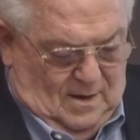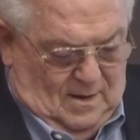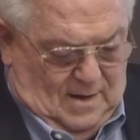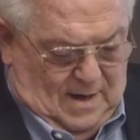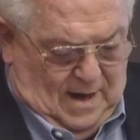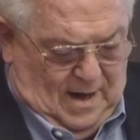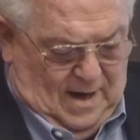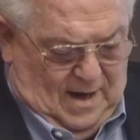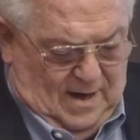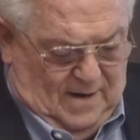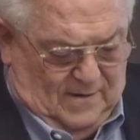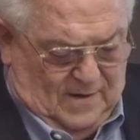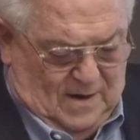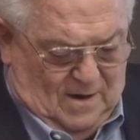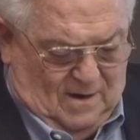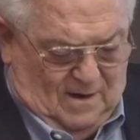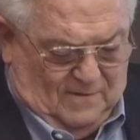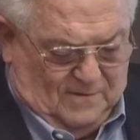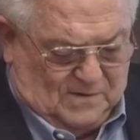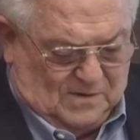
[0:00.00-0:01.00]
They and the
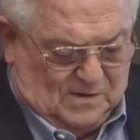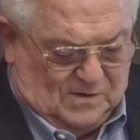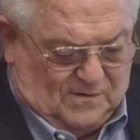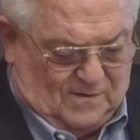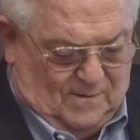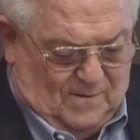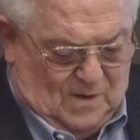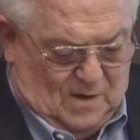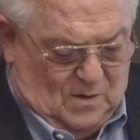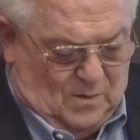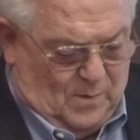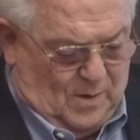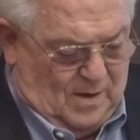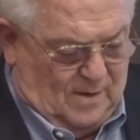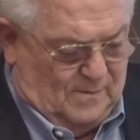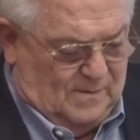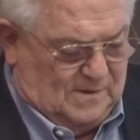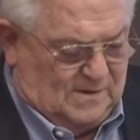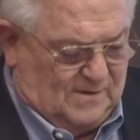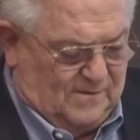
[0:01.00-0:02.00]
officers from the
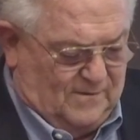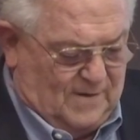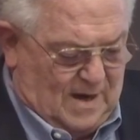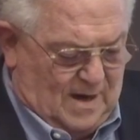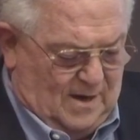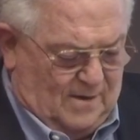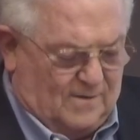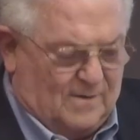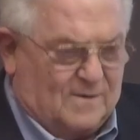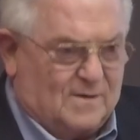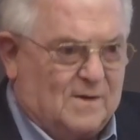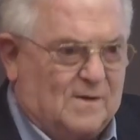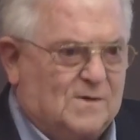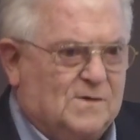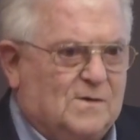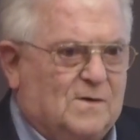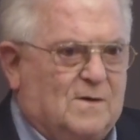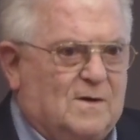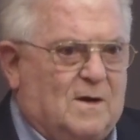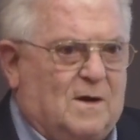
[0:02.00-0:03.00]
Departments of
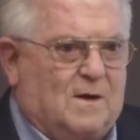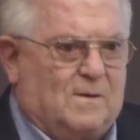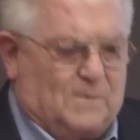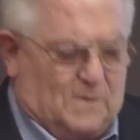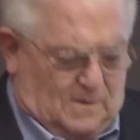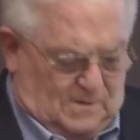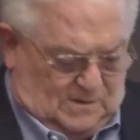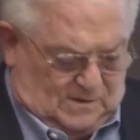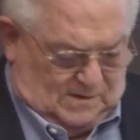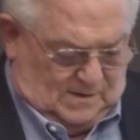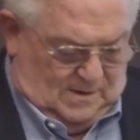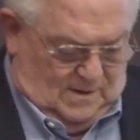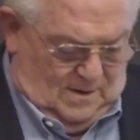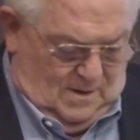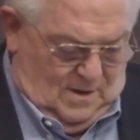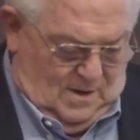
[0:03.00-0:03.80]
Agriculture, Commerce,